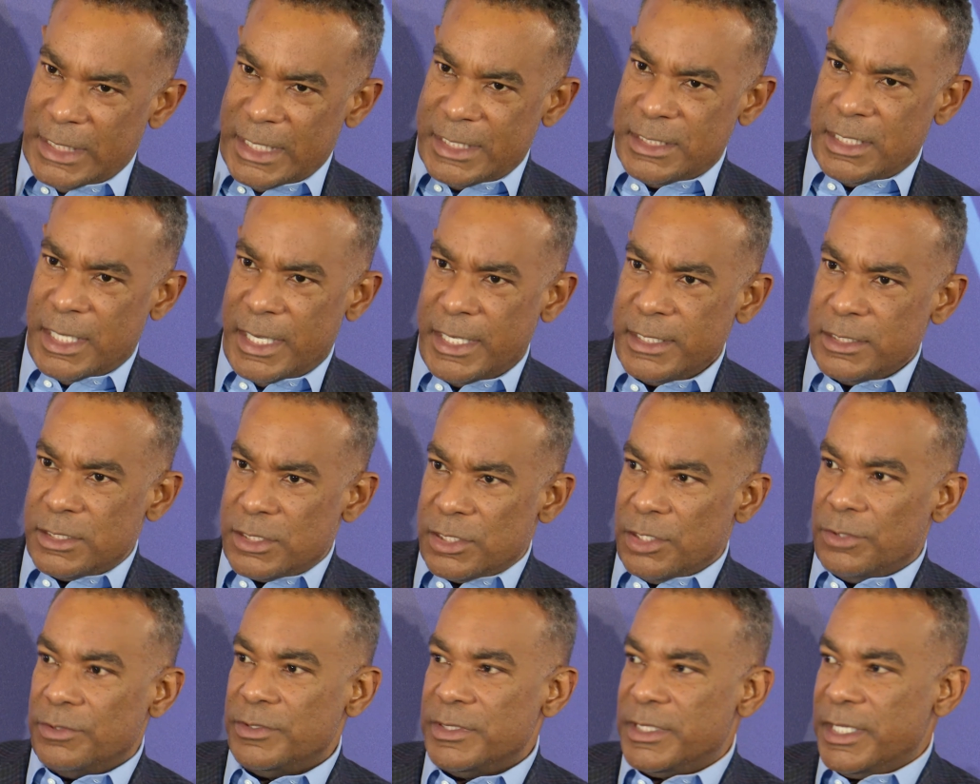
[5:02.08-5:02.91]
in, in
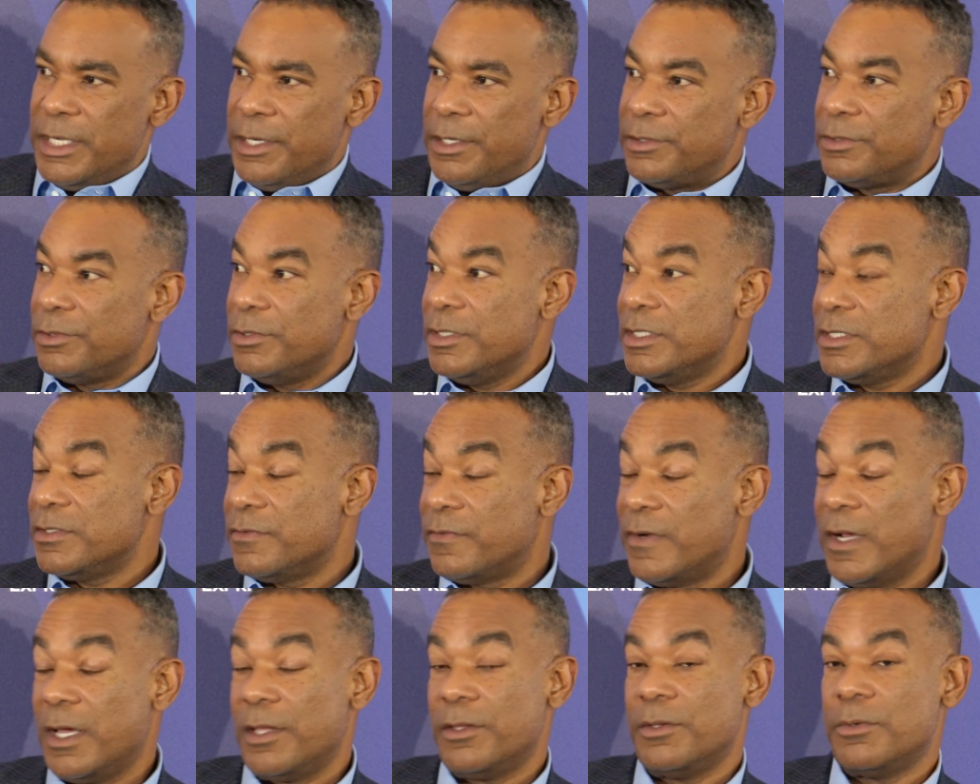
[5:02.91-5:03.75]
certain territories
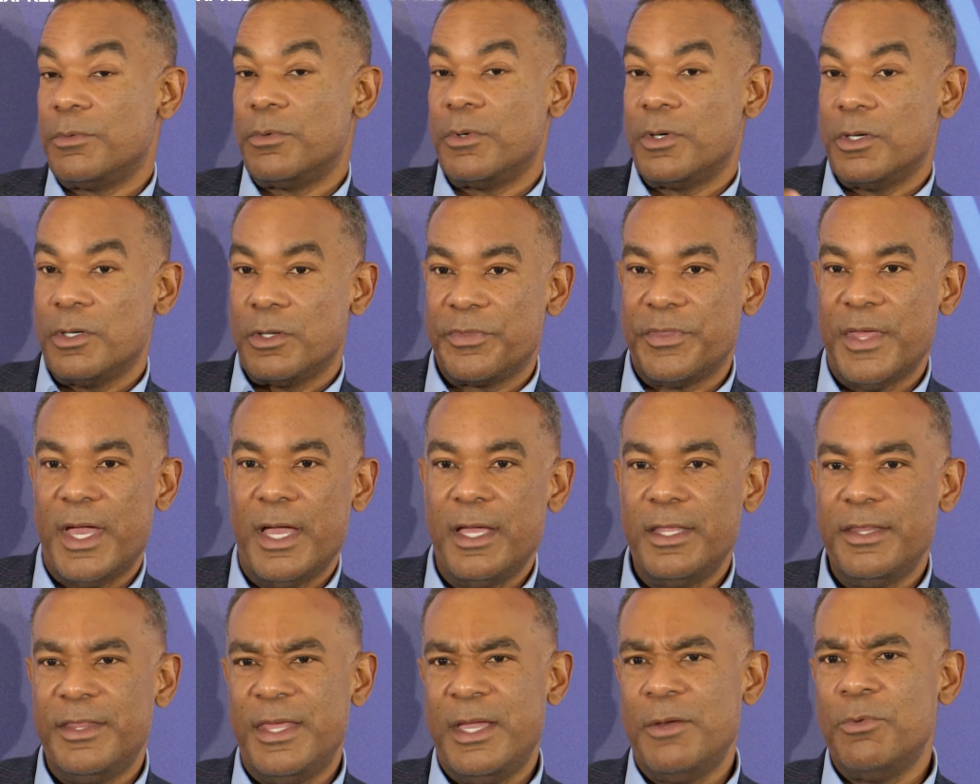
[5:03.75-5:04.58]
around the world,
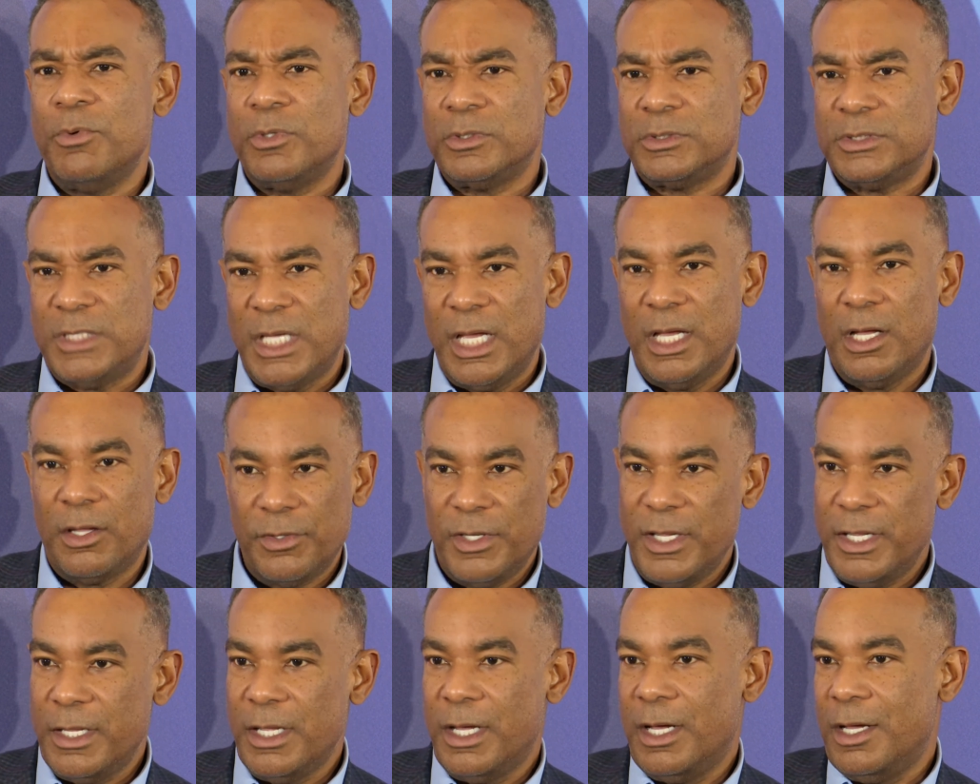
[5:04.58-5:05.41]
they will
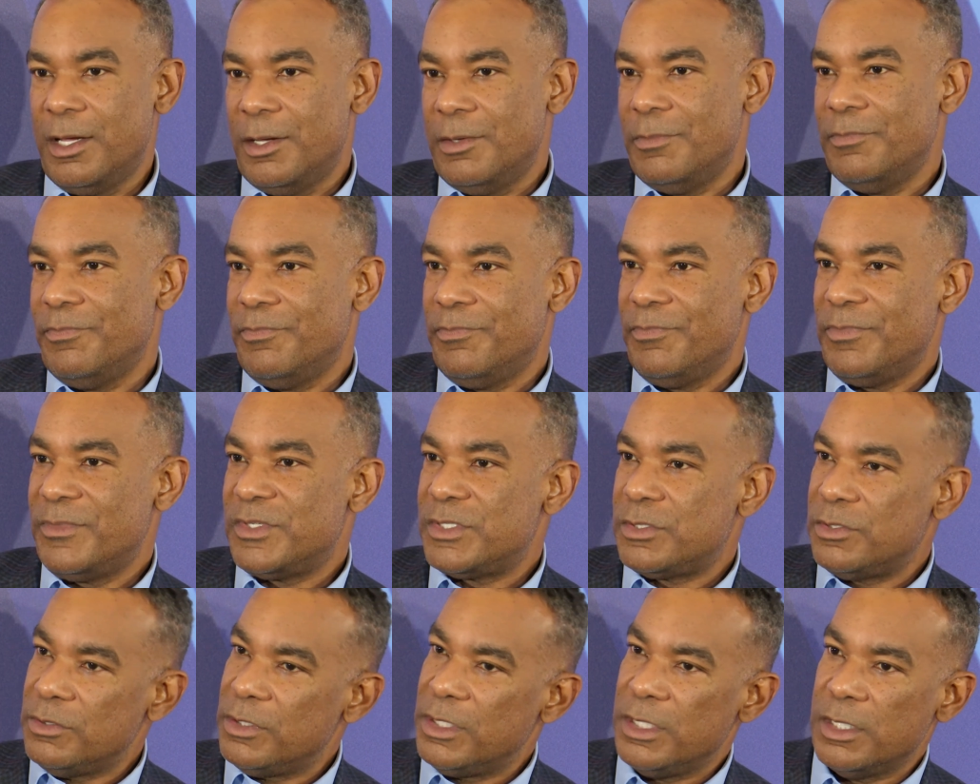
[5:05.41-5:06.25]
tell um,
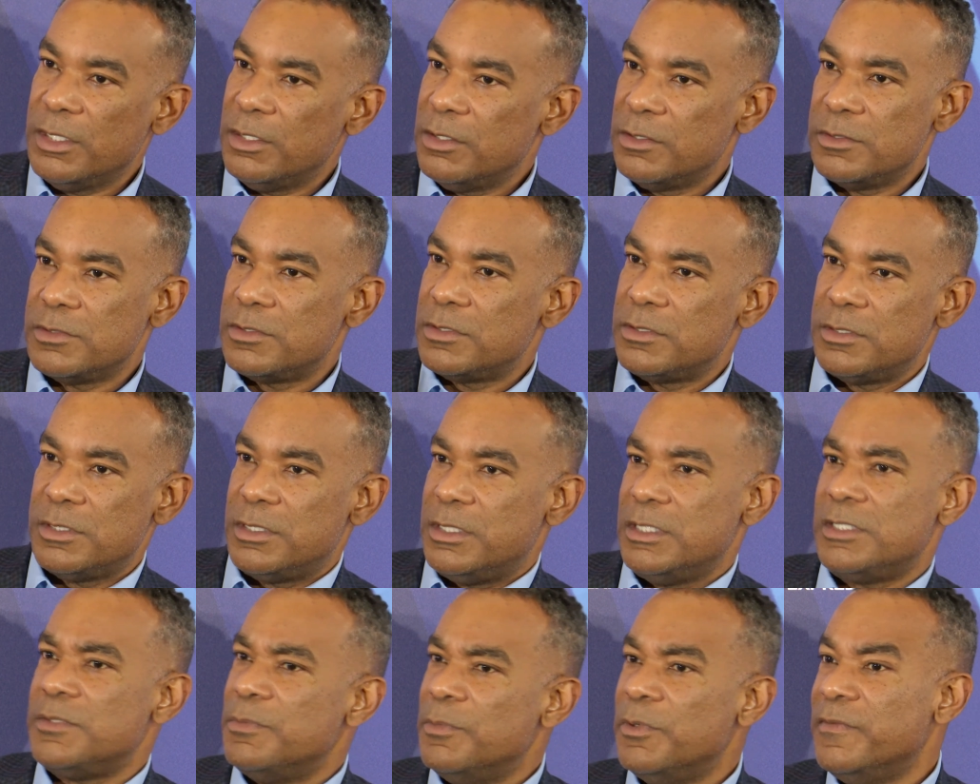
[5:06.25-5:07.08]
studios,
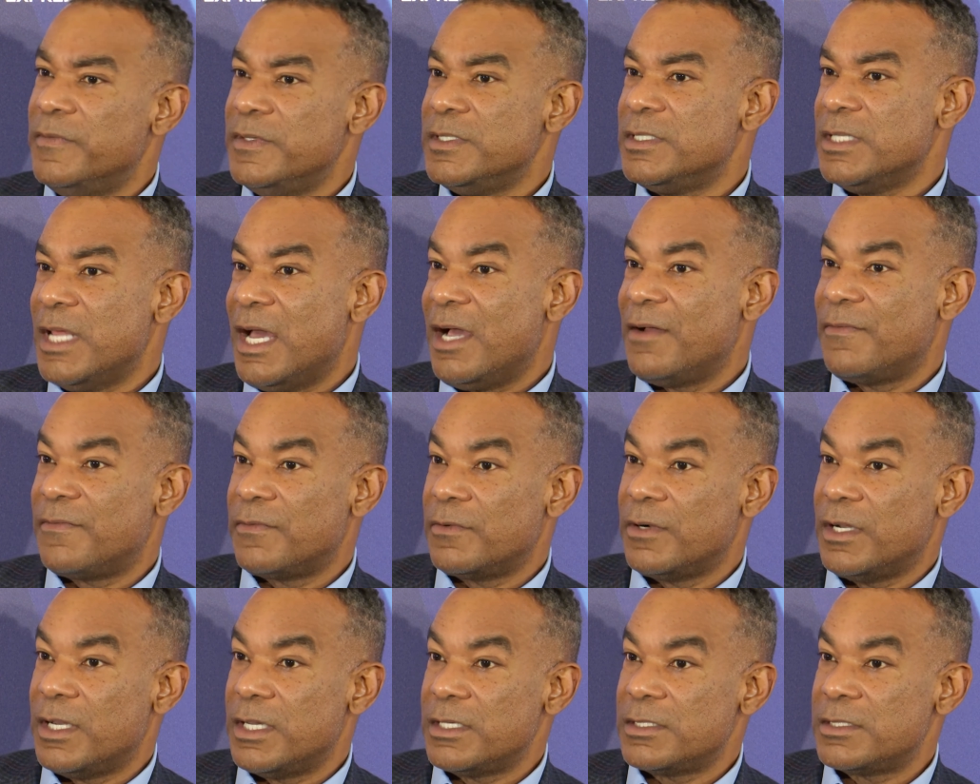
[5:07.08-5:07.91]
this movie's not
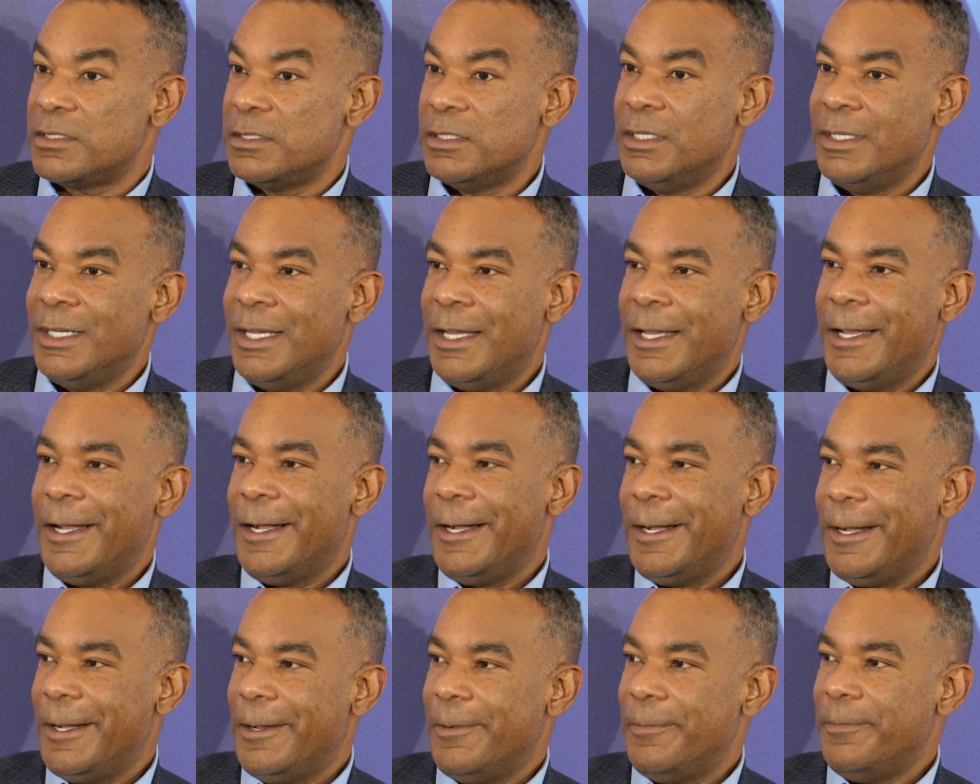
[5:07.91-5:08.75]
for us.
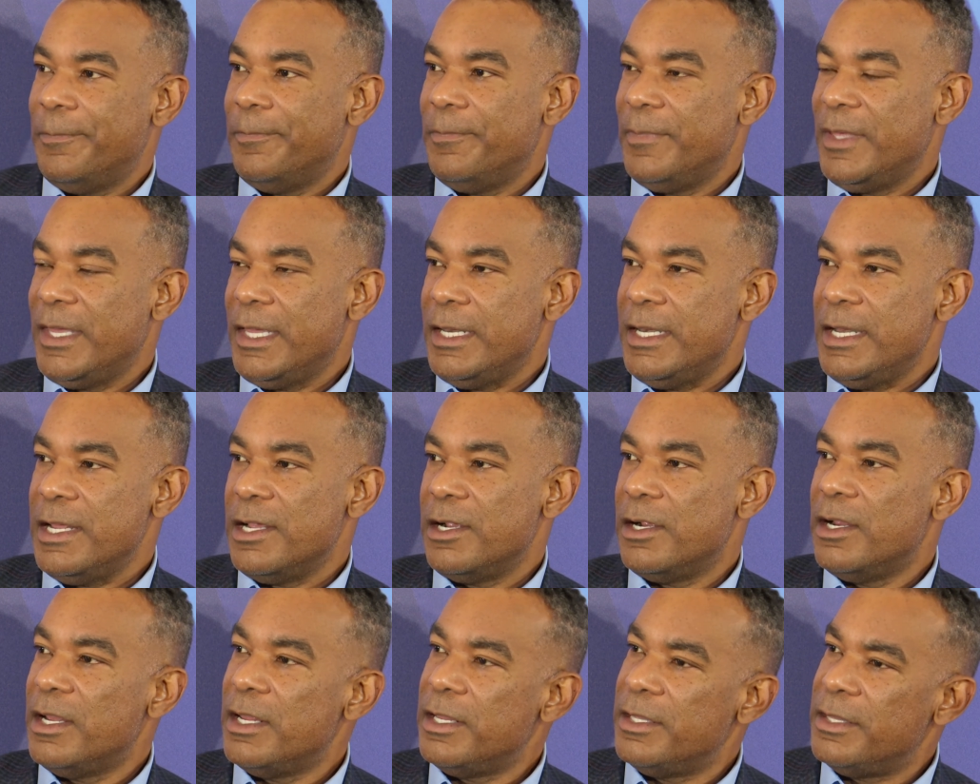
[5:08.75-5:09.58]
Um, and
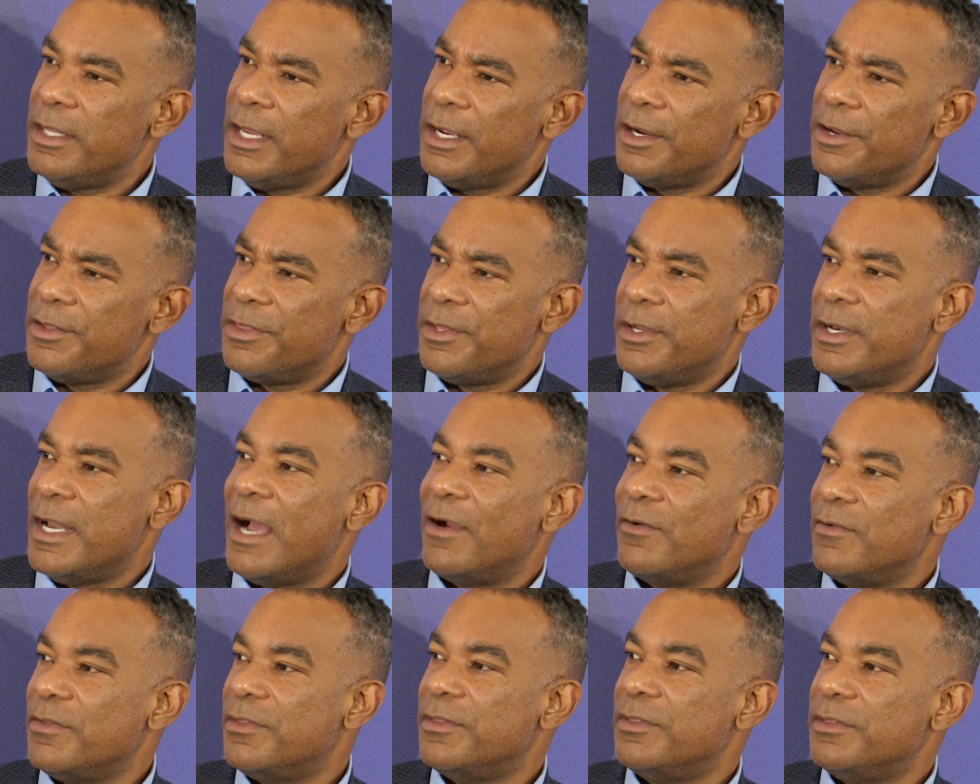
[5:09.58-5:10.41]
they're, they're, they're,
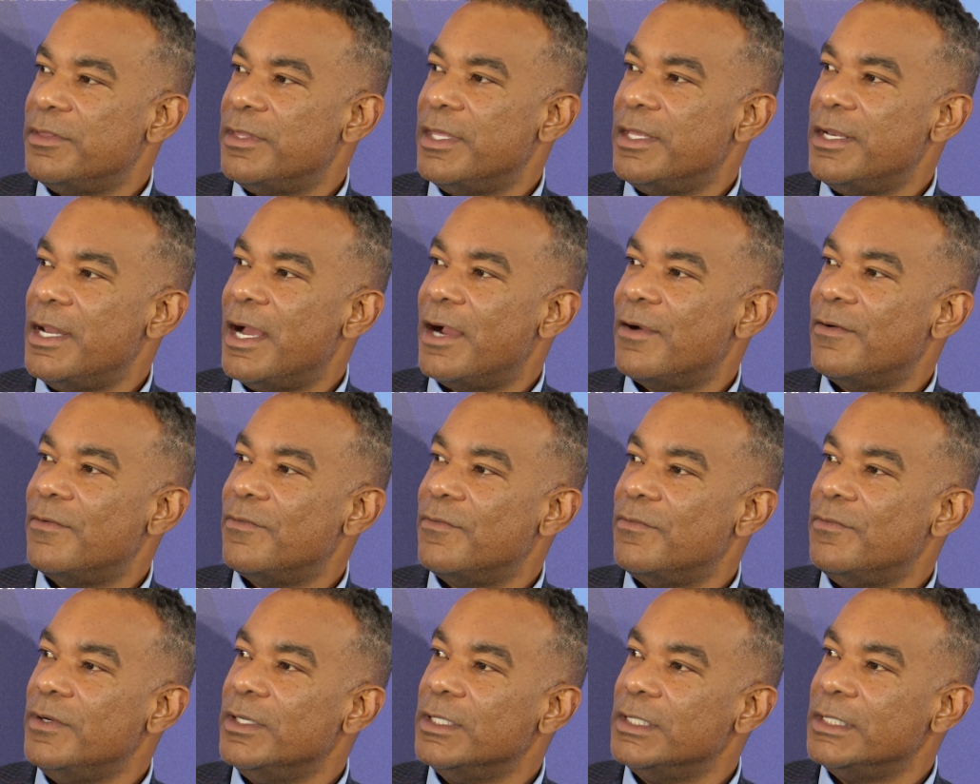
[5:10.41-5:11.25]
not, they're not
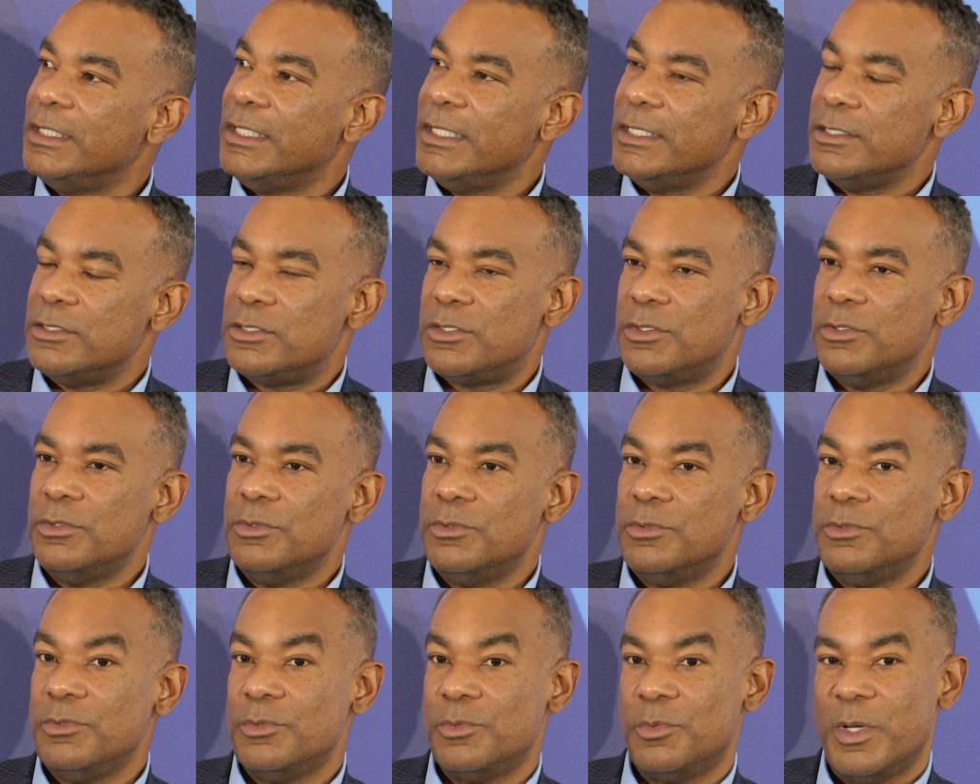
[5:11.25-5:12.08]
really in
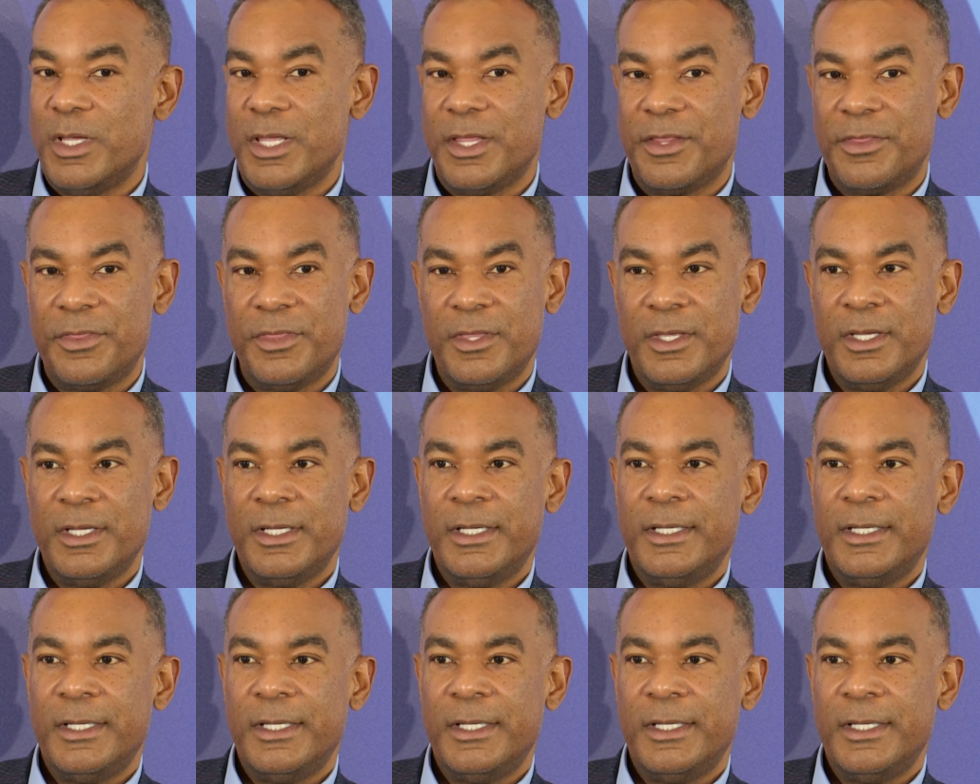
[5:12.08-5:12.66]
tune with